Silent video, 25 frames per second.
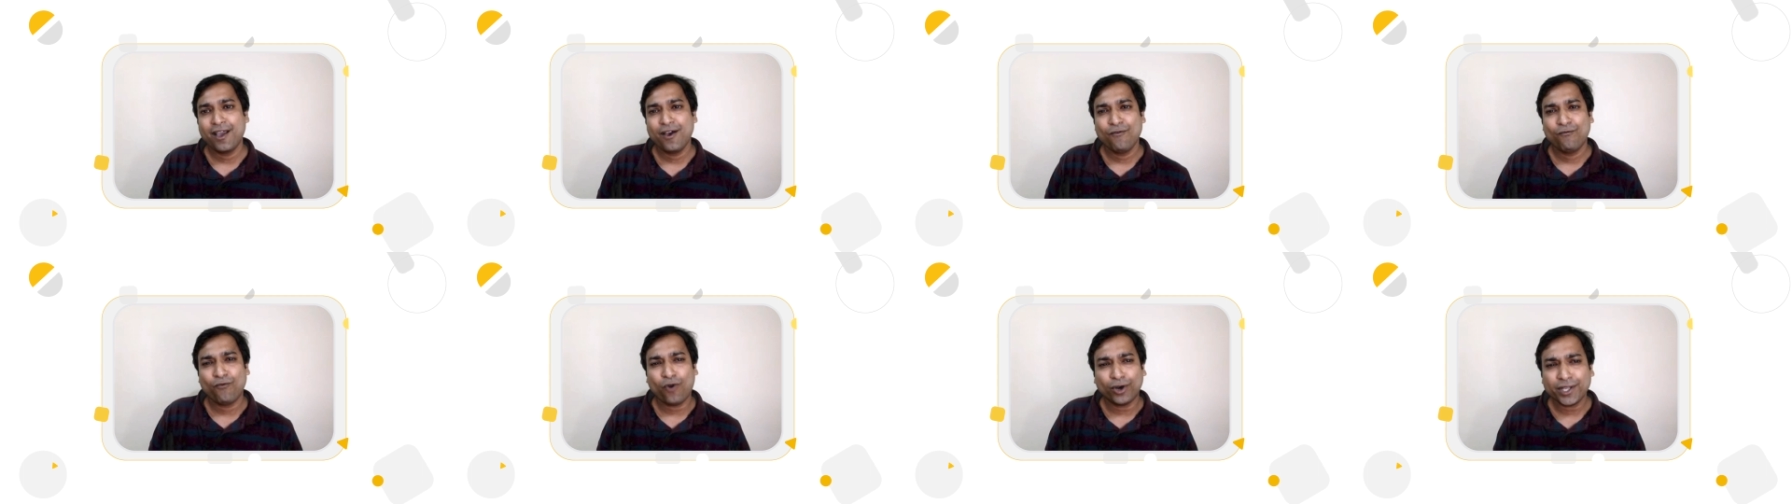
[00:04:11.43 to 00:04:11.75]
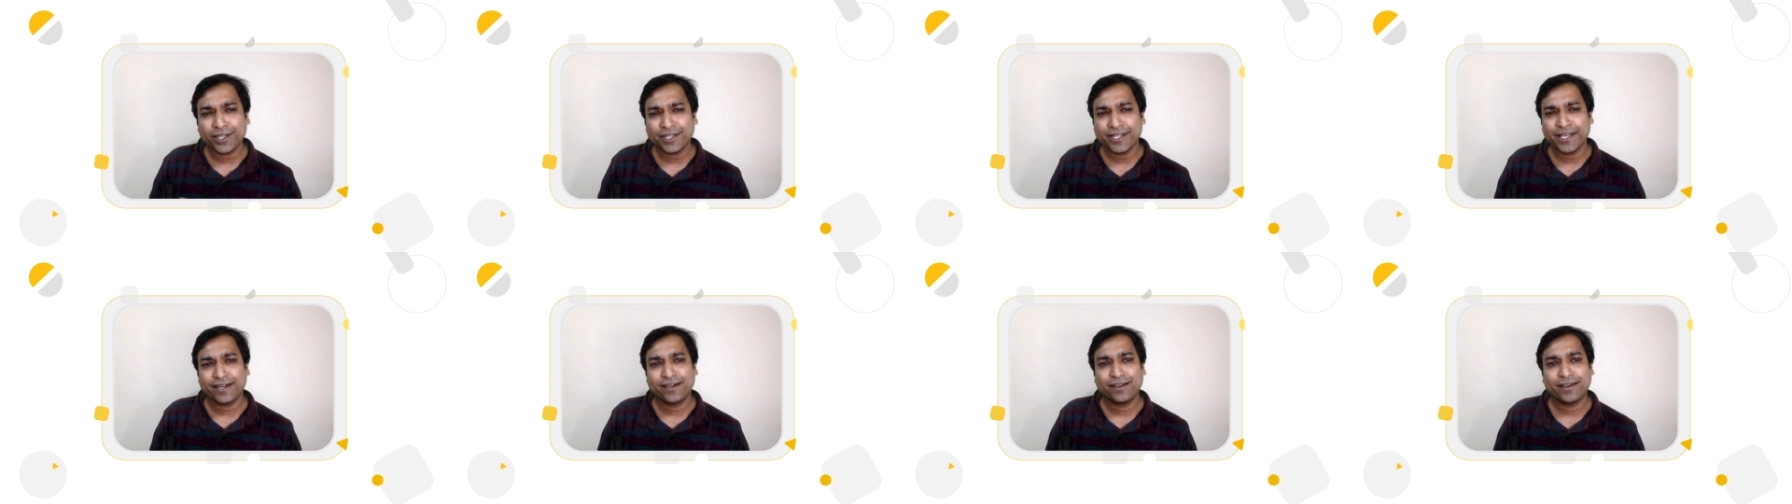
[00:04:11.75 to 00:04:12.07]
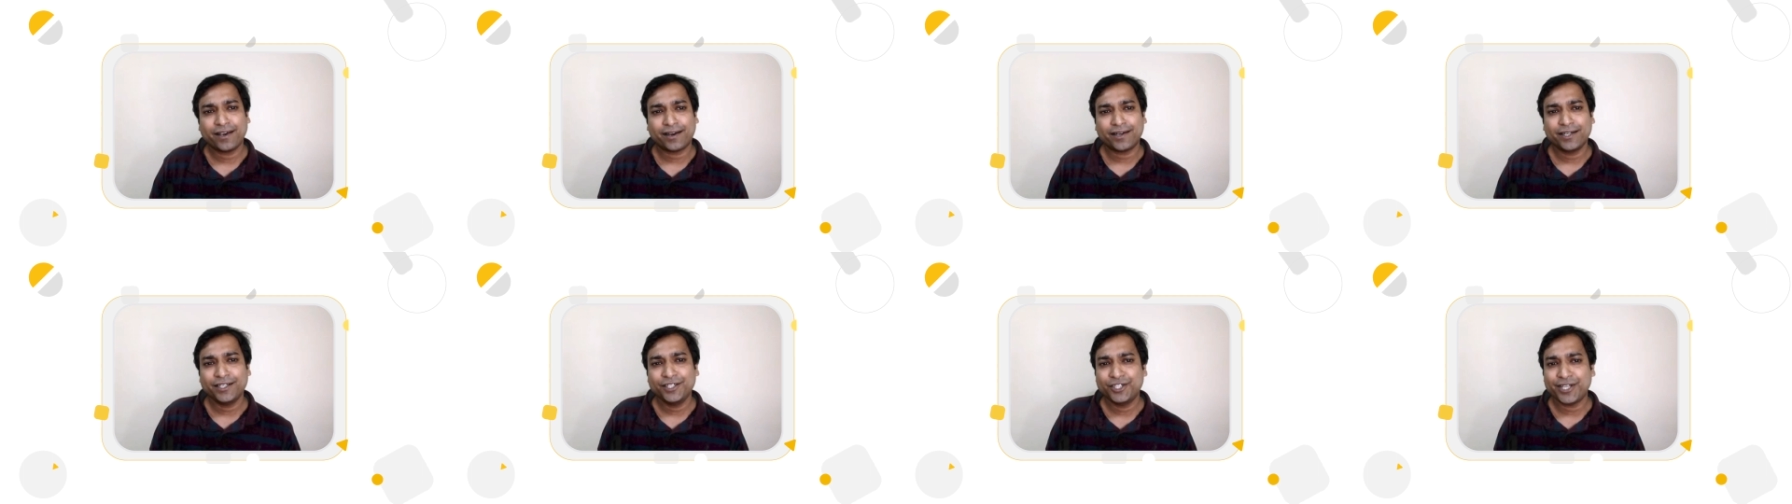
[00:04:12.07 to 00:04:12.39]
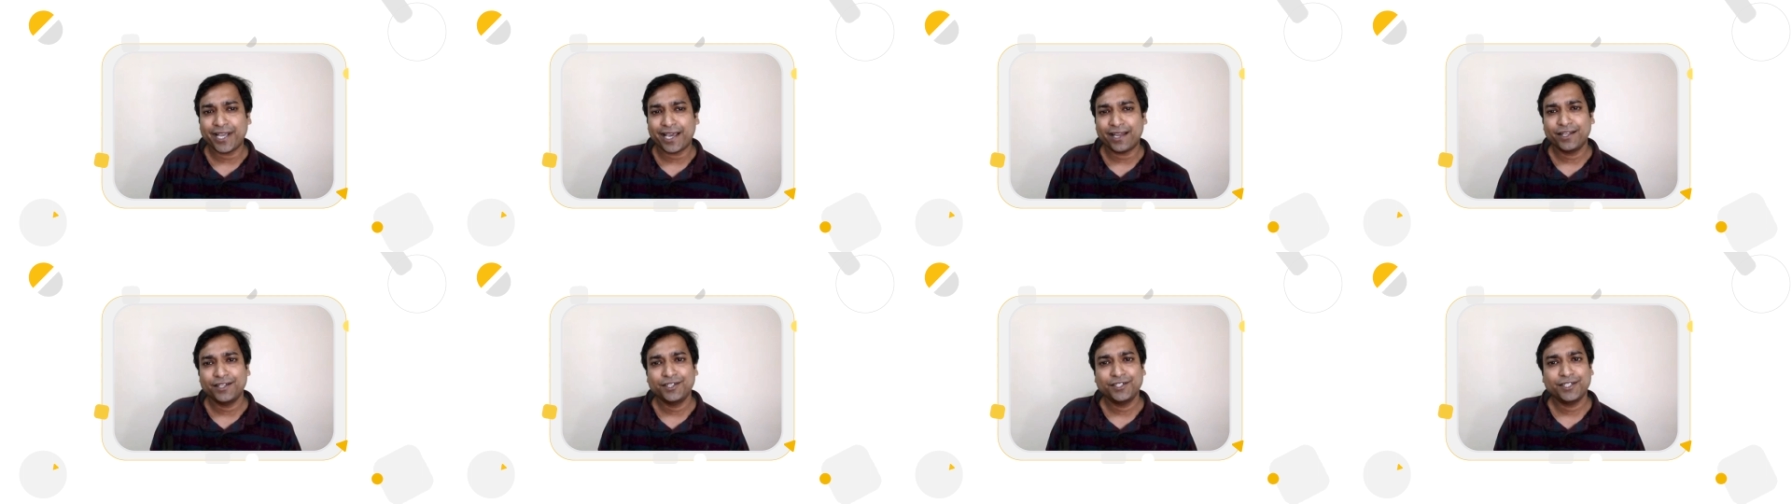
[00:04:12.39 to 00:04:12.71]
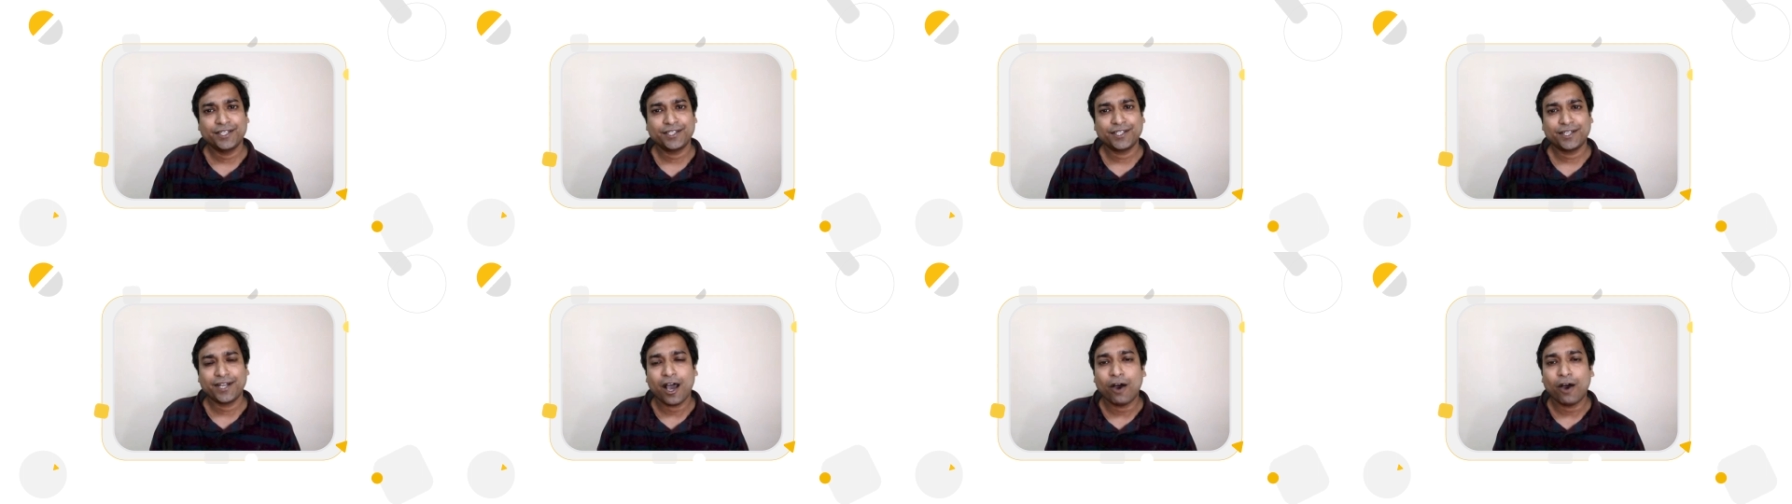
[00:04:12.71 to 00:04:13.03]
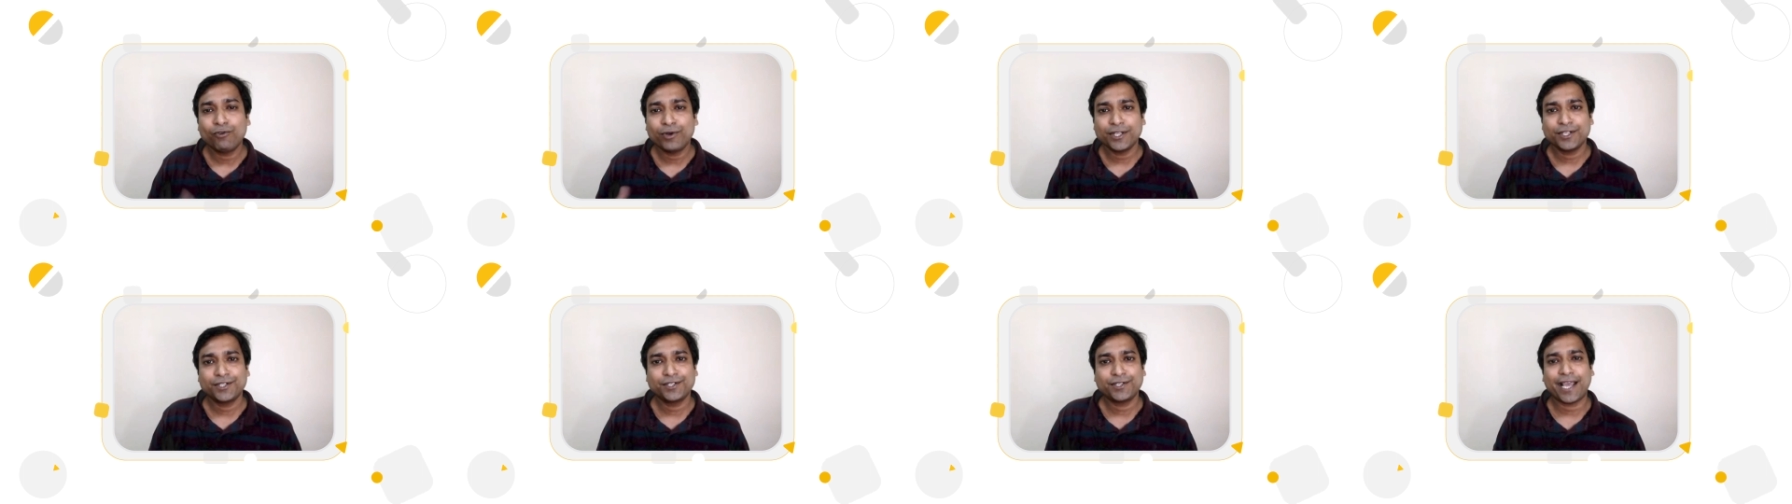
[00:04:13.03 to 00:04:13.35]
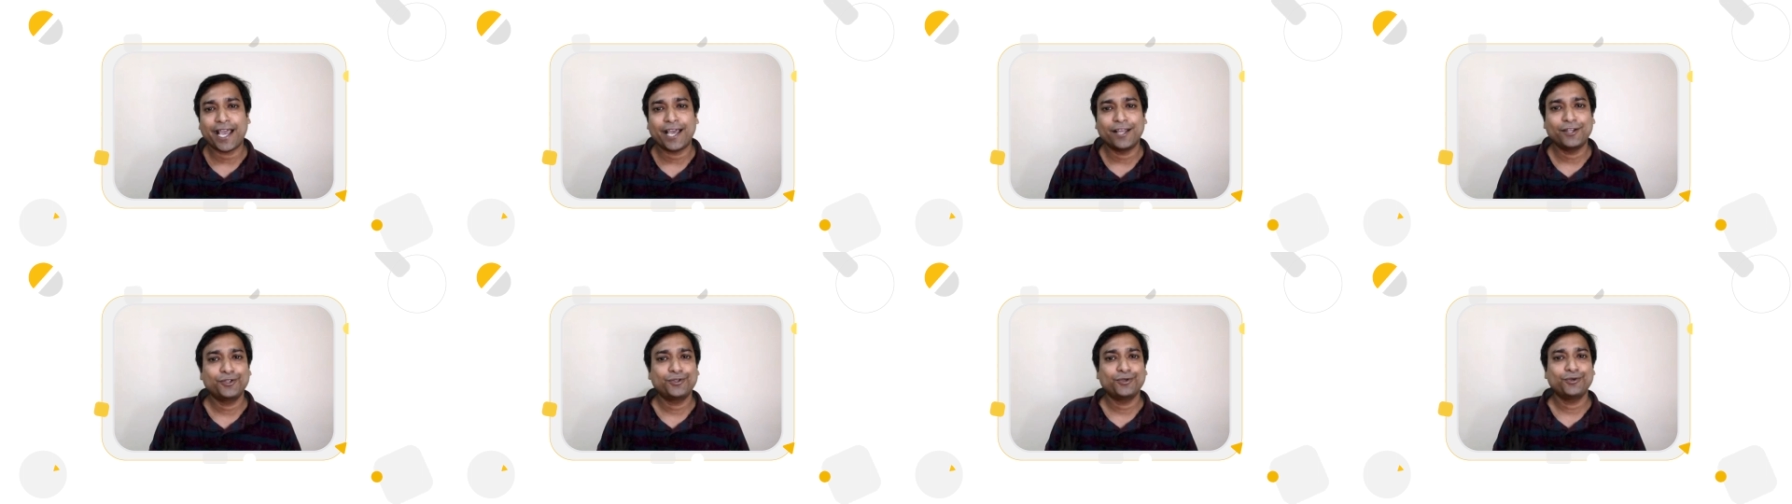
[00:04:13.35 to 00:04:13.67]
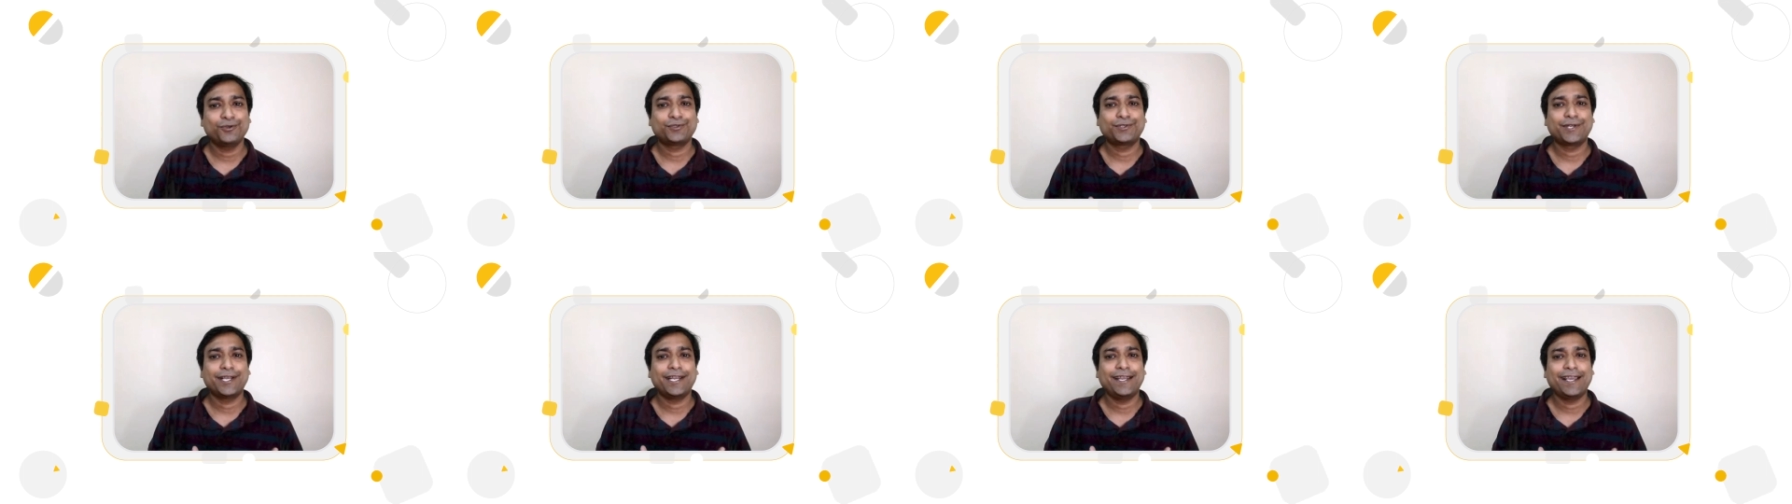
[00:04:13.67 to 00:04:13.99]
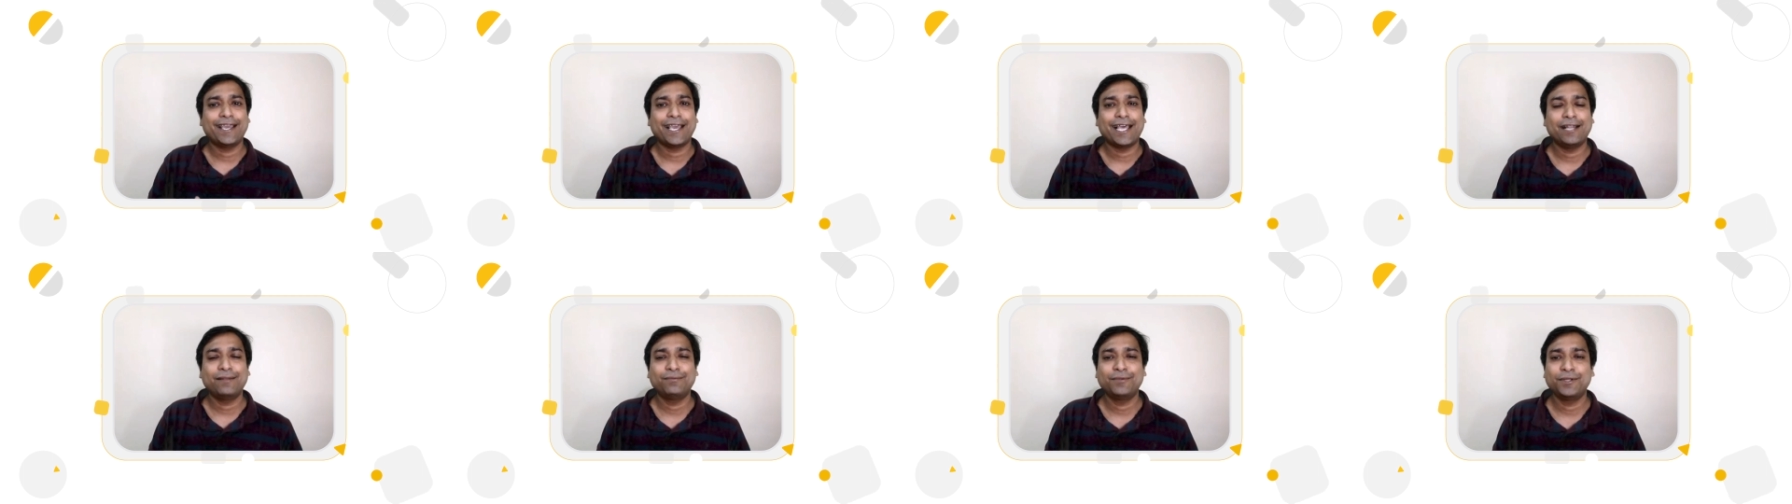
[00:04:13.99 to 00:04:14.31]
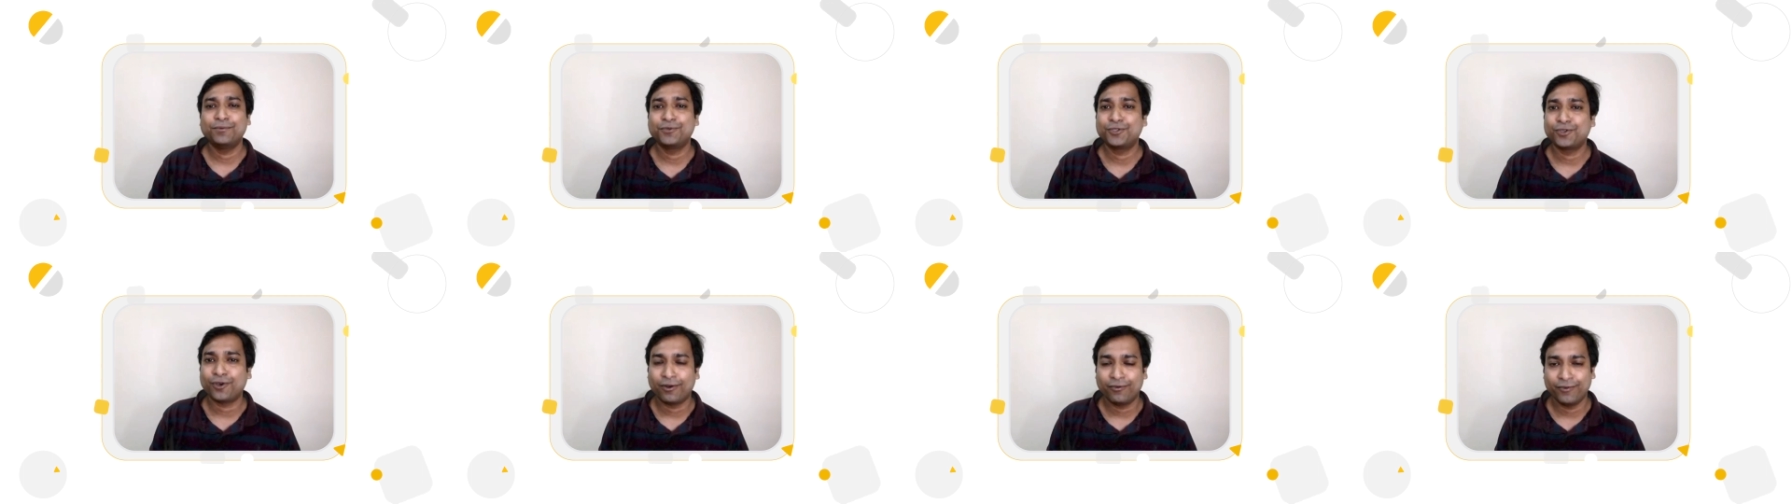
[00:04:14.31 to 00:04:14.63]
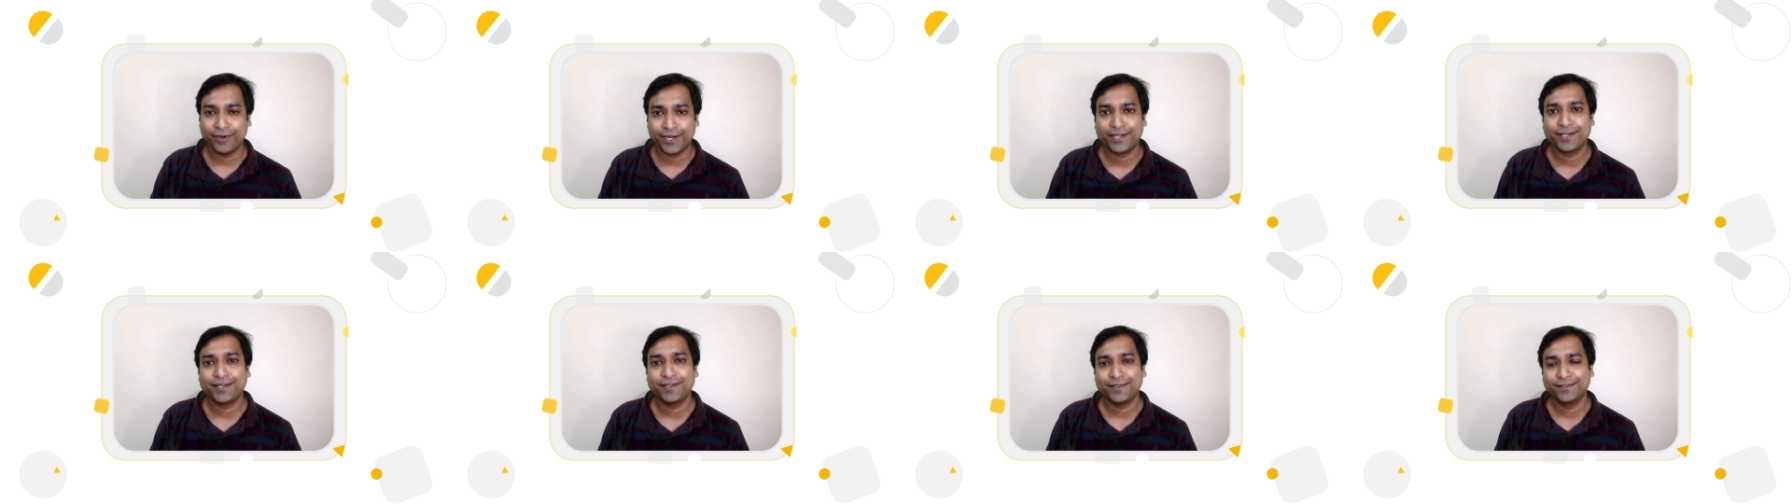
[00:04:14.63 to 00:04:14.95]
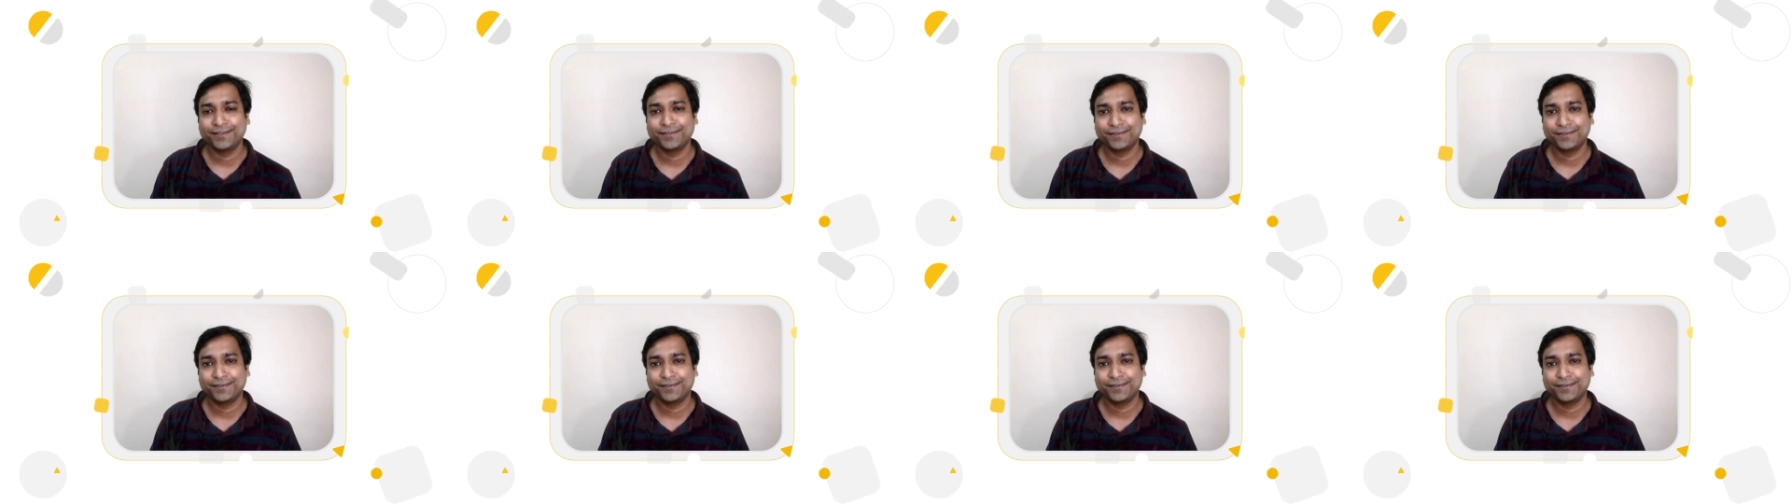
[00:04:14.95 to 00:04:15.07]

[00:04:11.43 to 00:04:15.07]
What are their current challenges and how does Anthos really help them solve it?